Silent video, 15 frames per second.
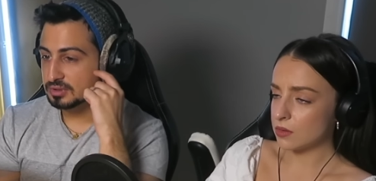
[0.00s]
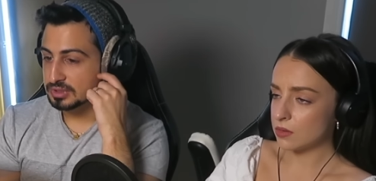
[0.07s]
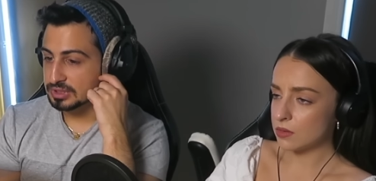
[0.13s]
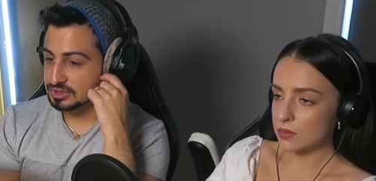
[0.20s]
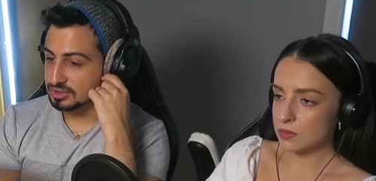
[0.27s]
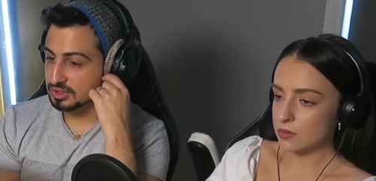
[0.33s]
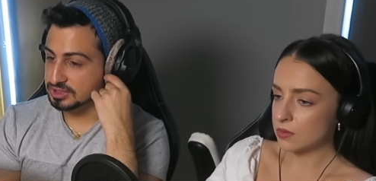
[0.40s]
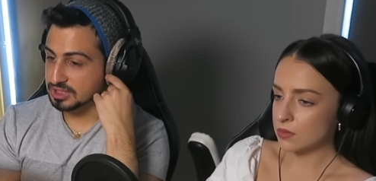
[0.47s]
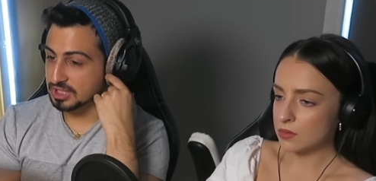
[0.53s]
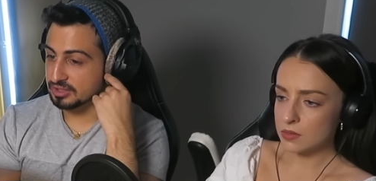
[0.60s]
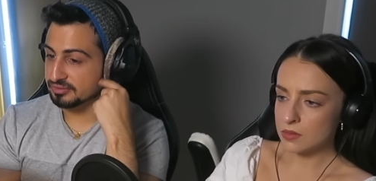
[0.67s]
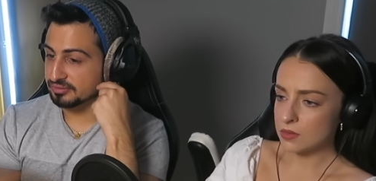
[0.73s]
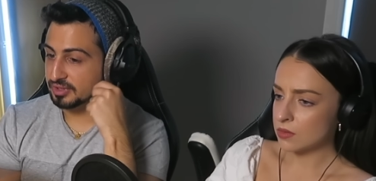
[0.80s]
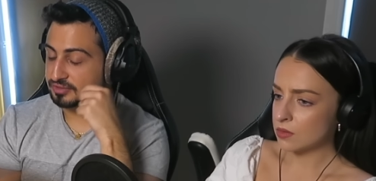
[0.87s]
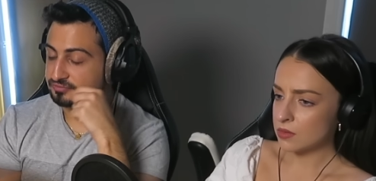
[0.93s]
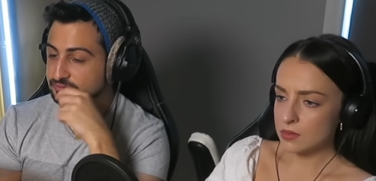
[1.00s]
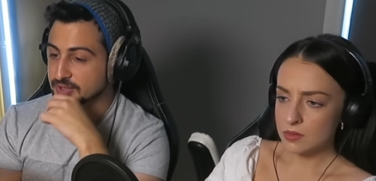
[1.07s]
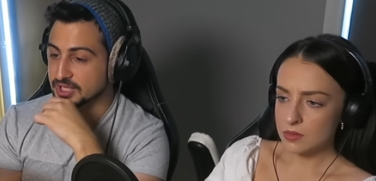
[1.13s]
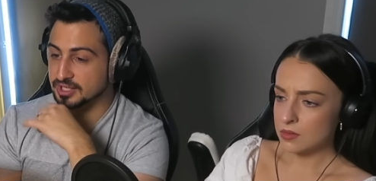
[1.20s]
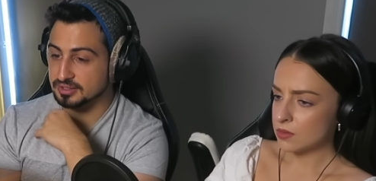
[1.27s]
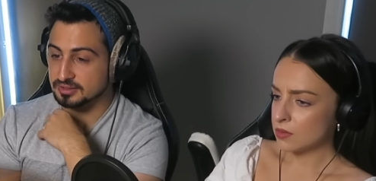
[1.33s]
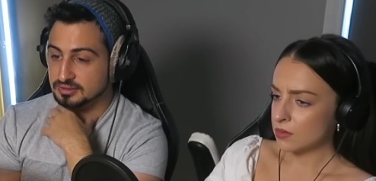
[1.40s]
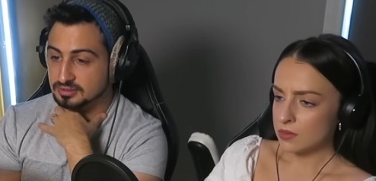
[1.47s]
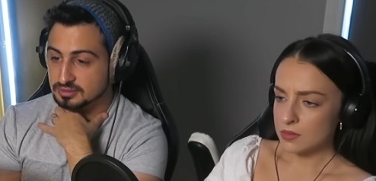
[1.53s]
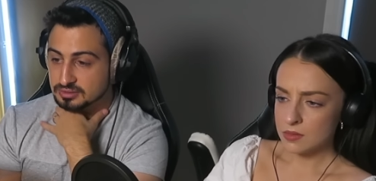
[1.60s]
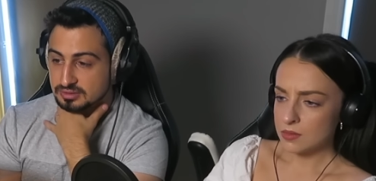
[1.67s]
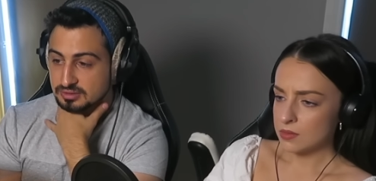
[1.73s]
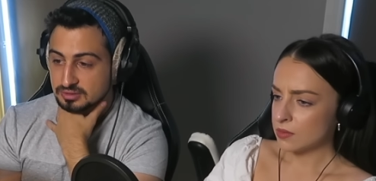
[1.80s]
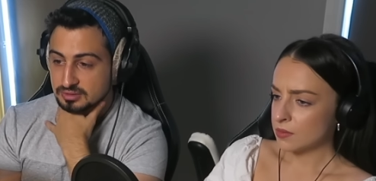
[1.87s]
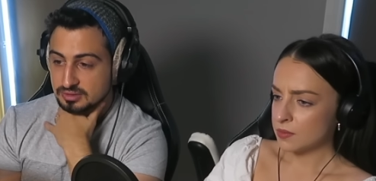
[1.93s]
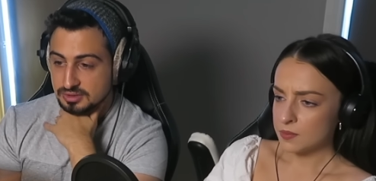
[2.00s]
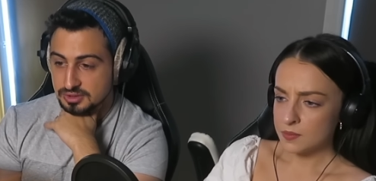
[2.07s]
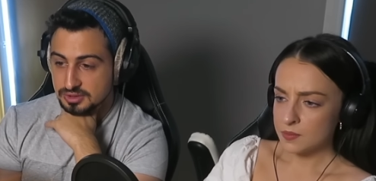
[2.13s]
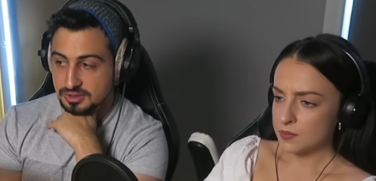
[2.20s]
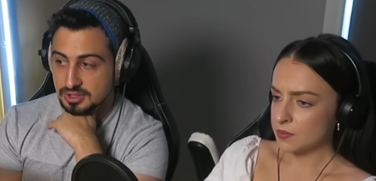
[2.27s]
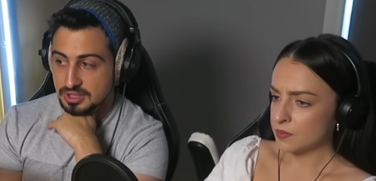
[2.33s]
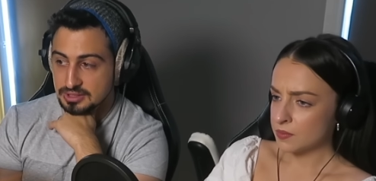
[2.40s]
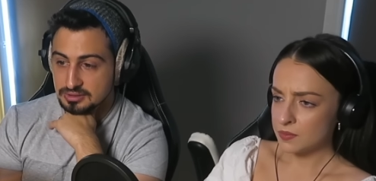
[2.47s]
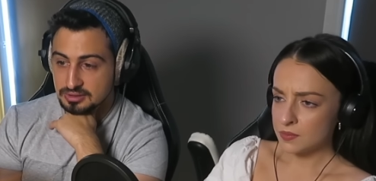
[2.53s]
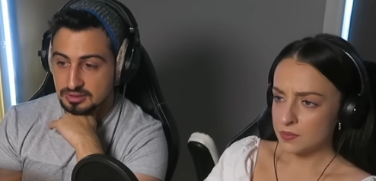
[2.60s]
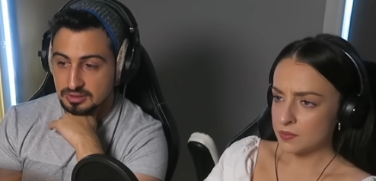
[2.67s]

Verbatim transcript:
Speaker 1: These guys had it rough, man. Shit.